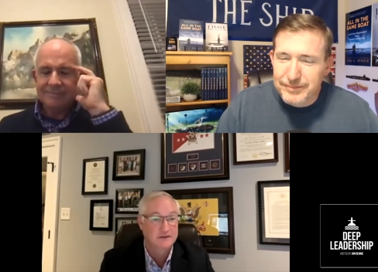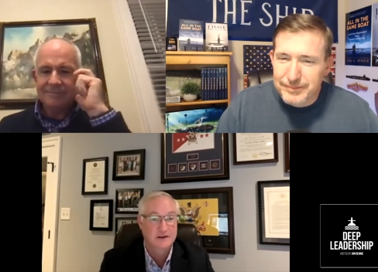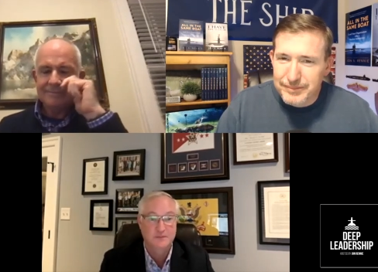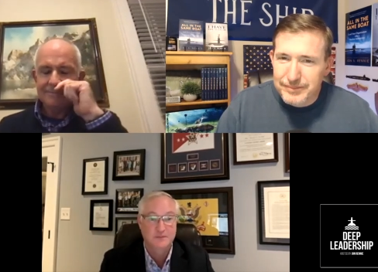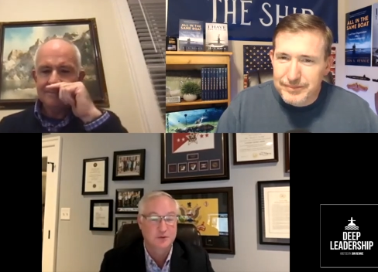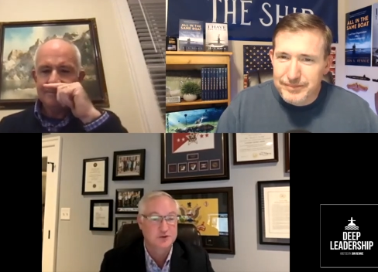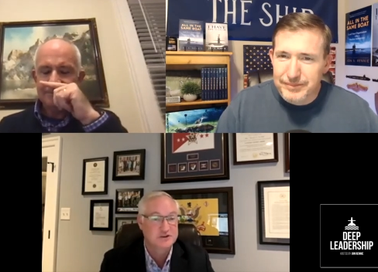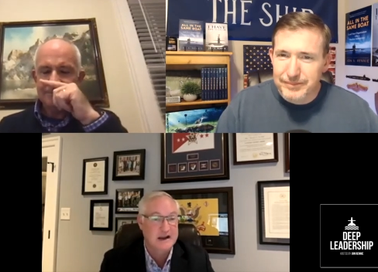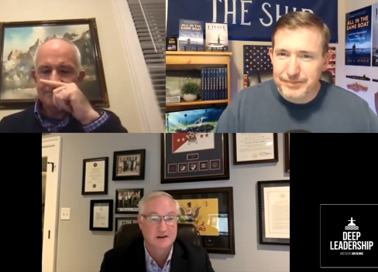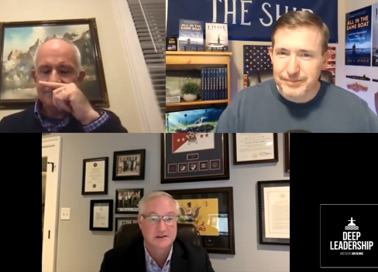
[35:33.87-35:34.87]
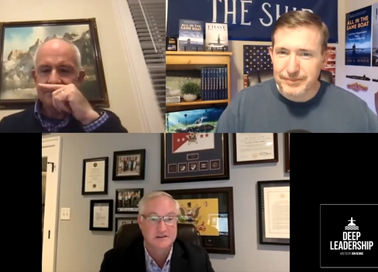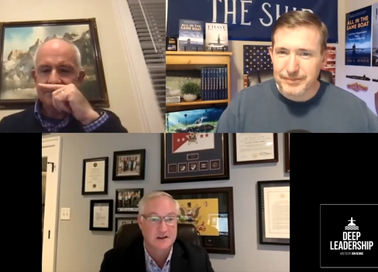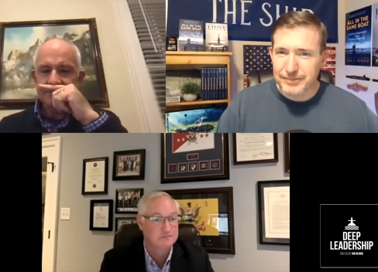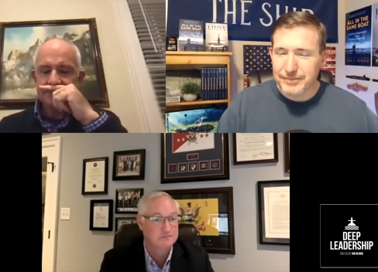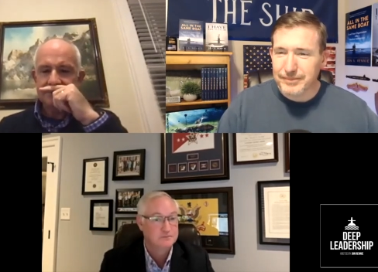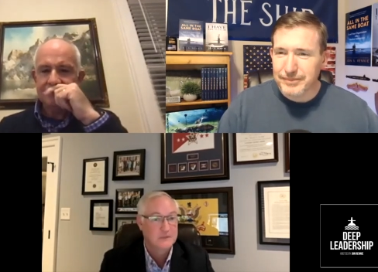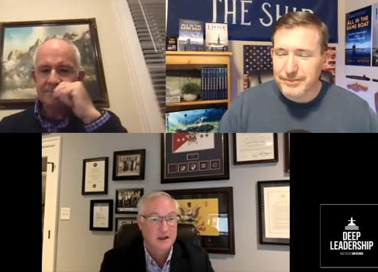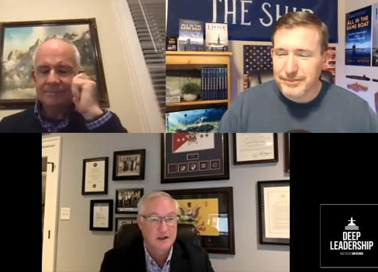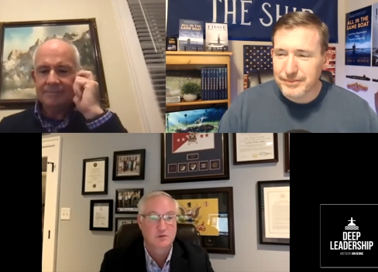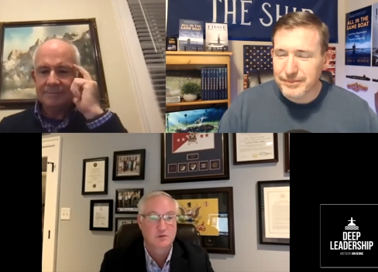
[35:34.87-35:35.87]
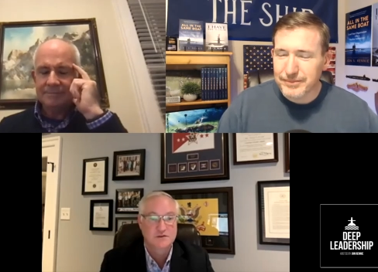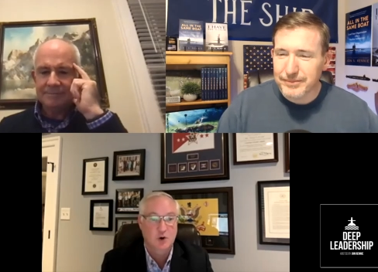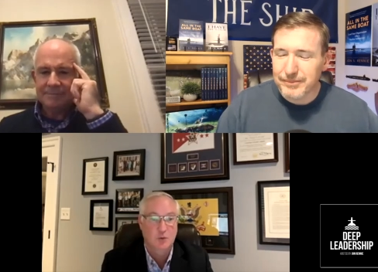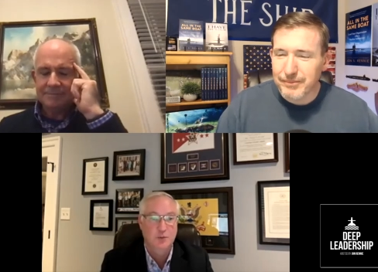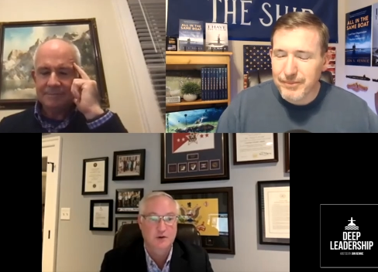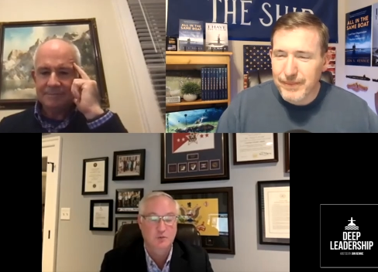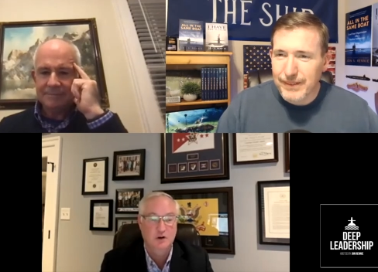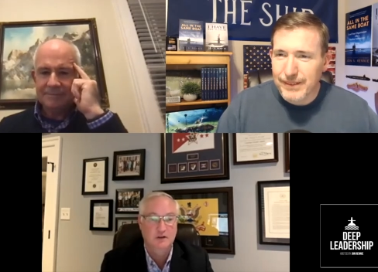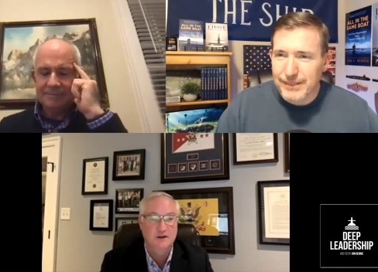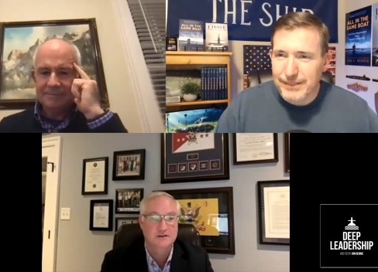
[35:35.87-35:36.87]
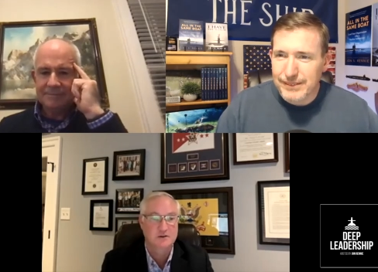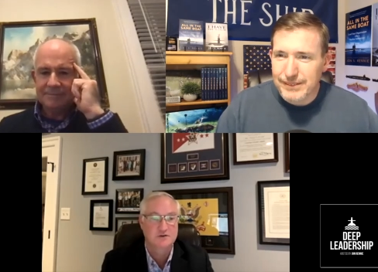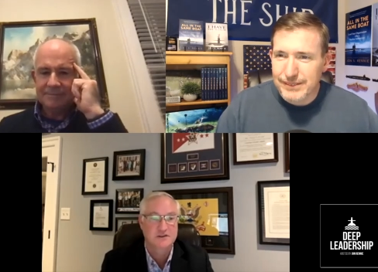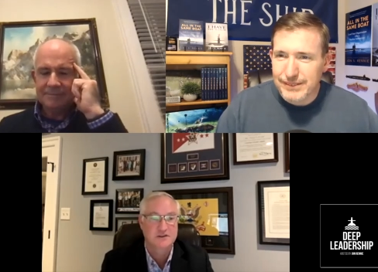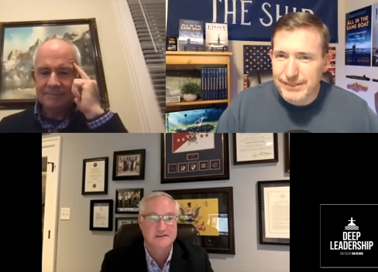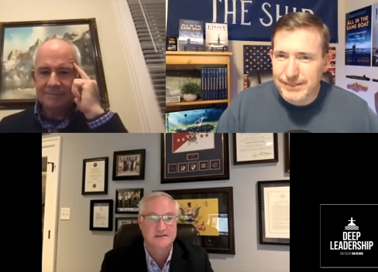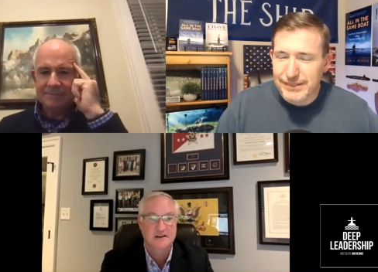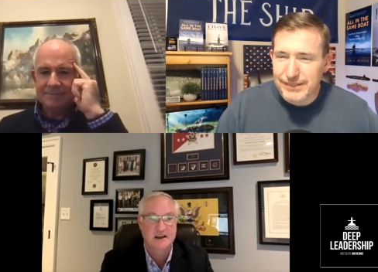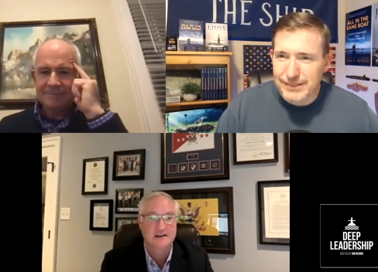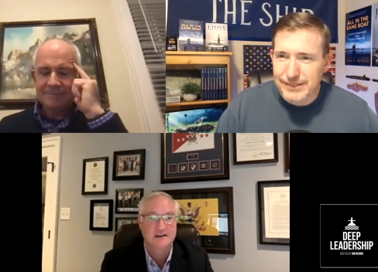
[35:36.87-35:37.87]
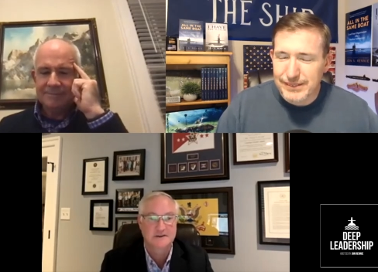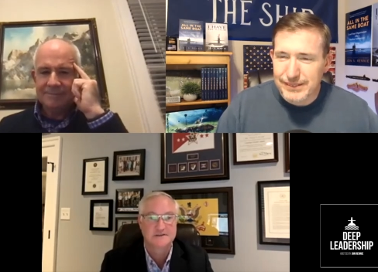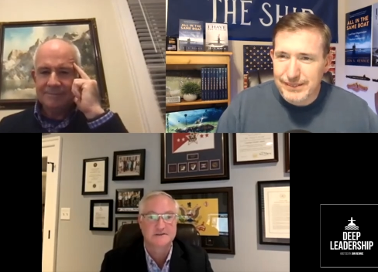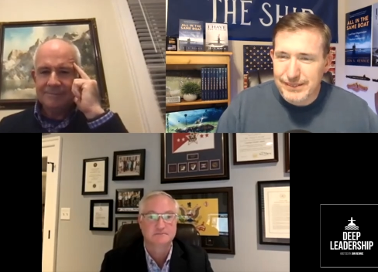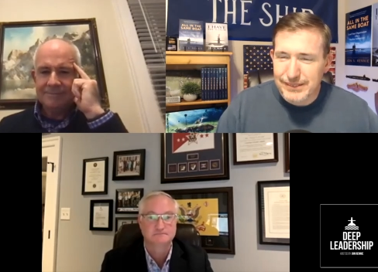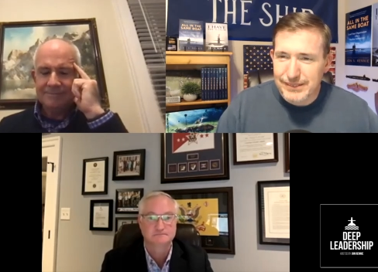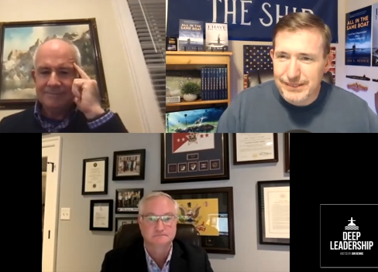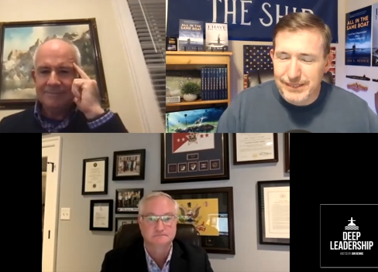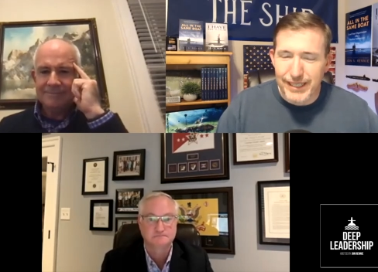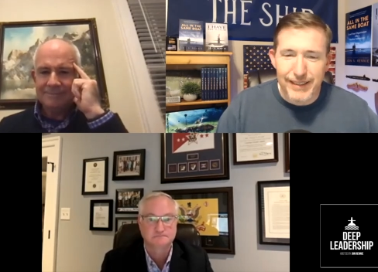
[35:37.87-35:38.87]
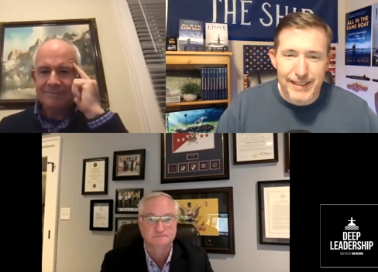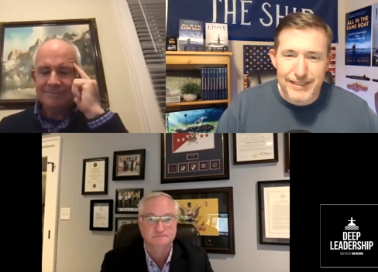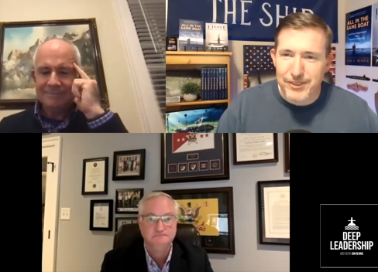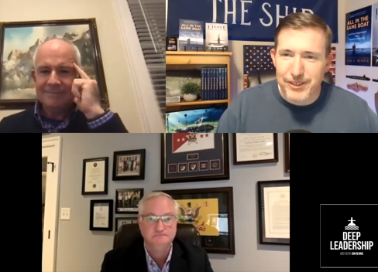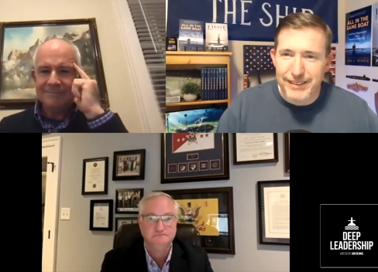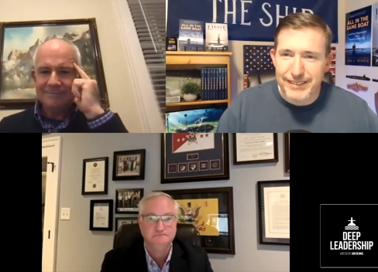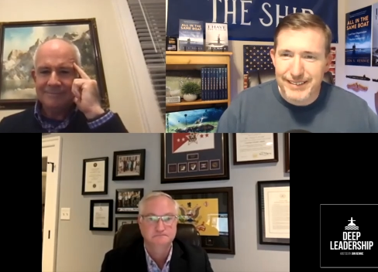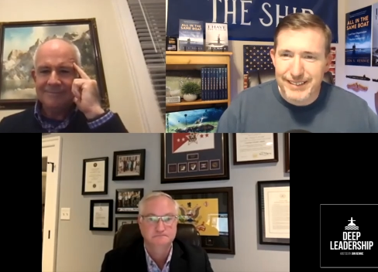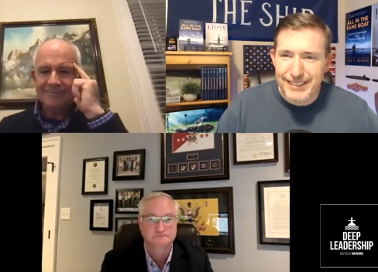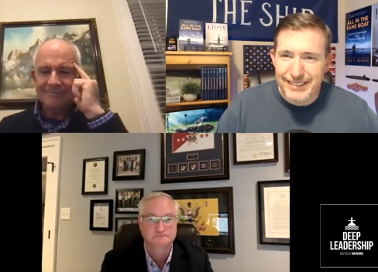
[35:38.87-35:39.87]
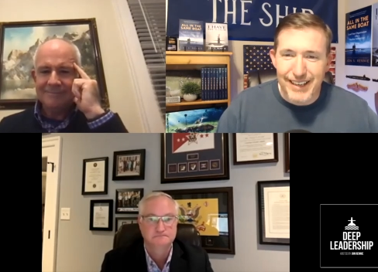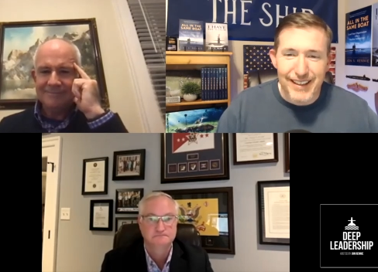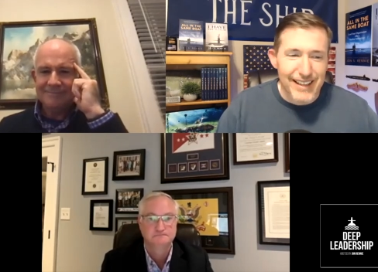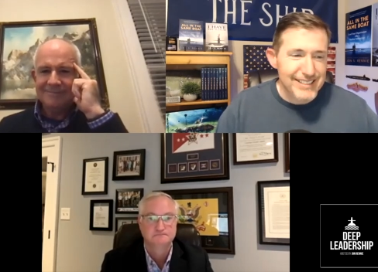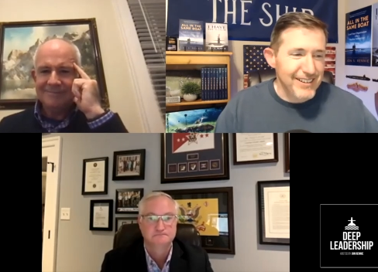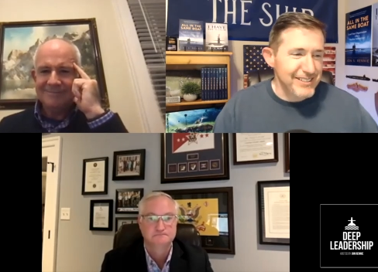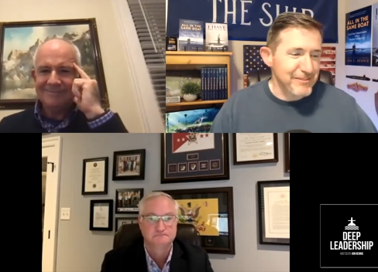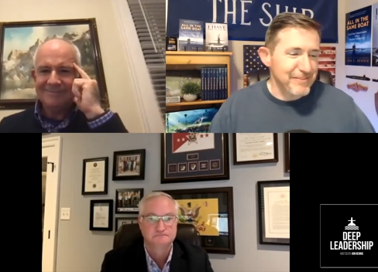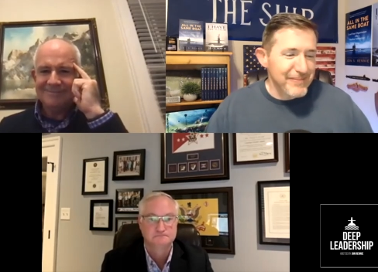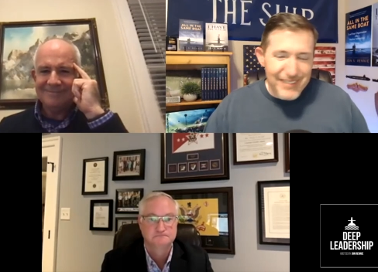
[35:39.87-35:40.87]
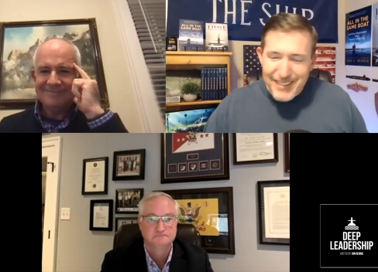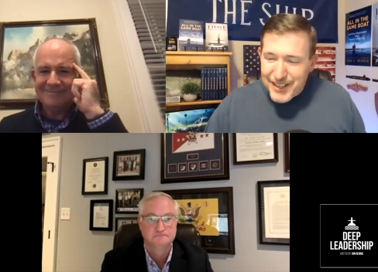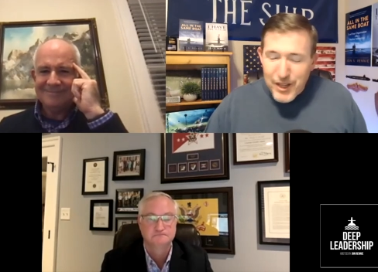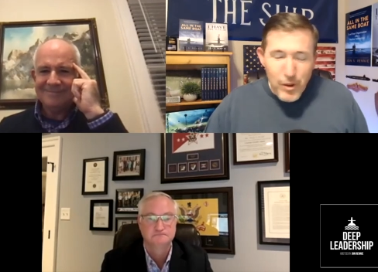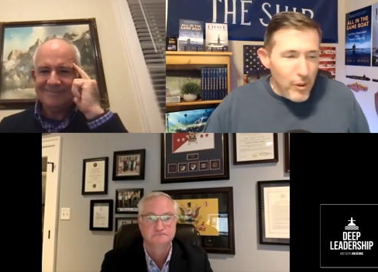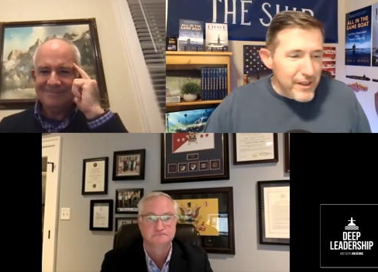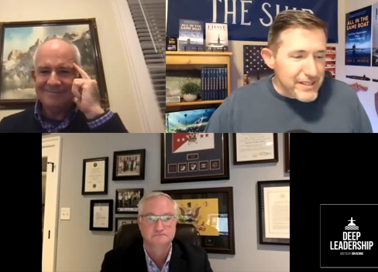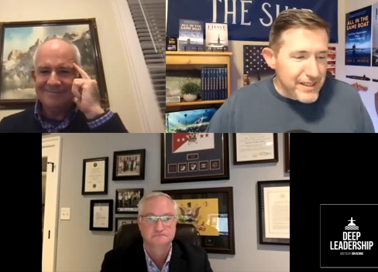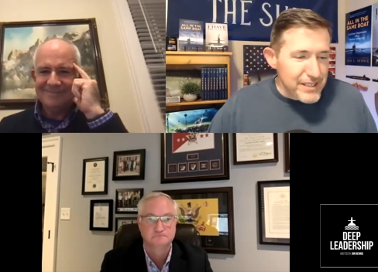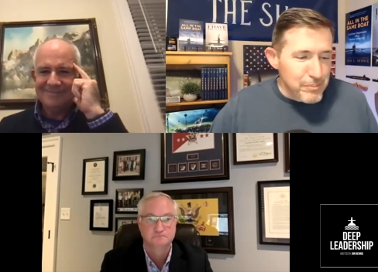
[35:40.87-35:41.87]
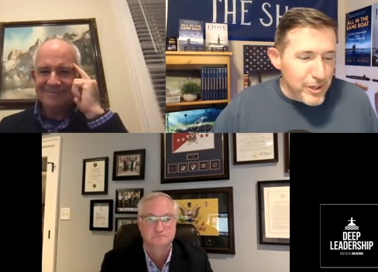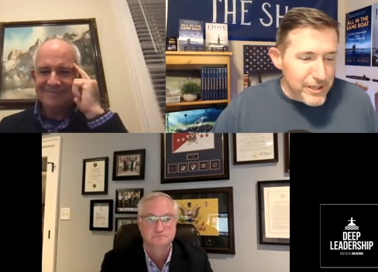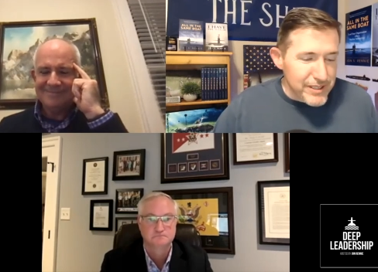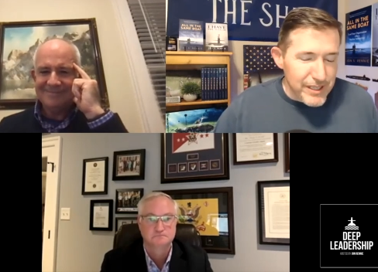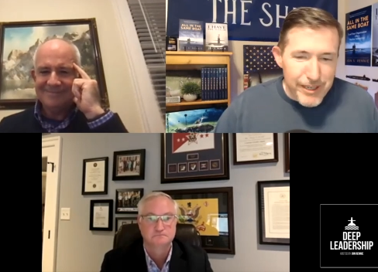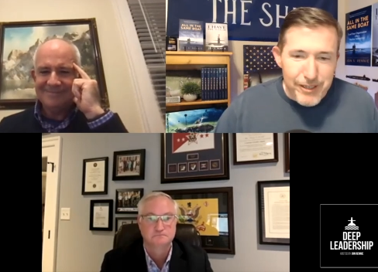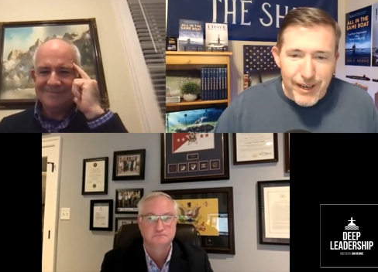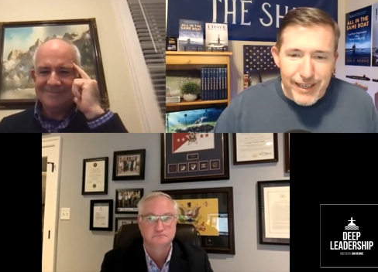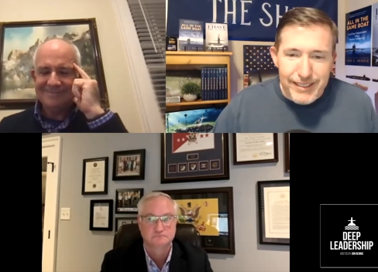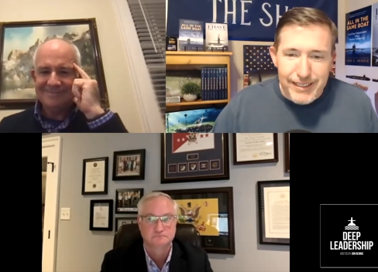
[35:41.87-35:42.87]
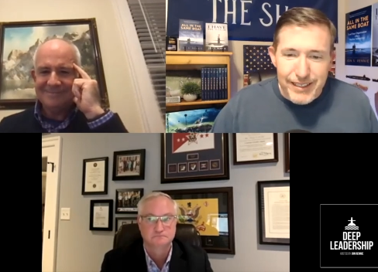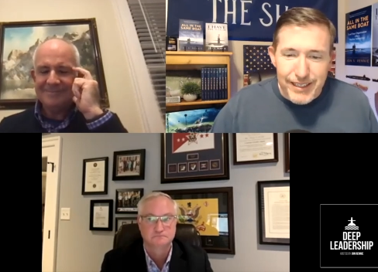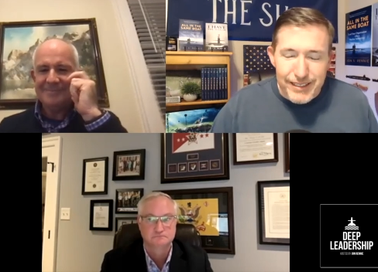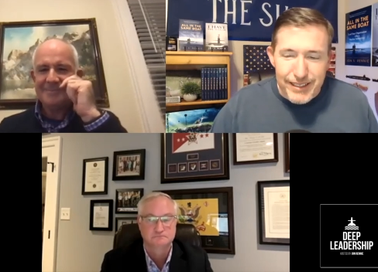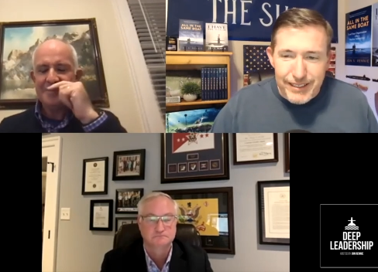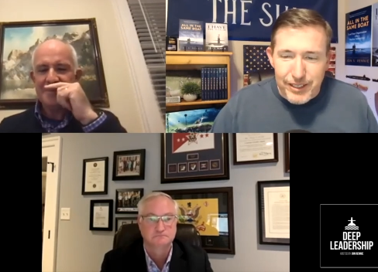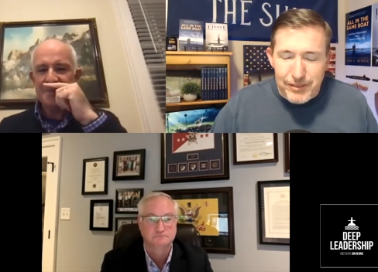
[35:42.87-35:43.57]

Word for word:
Speaker 1: if people challenged him, he was open and willing to those thoughts and ideas.
Speaker 2: Yeah, that's great. Yeah, that's awesome. Well, this this book is going to be great, and, and you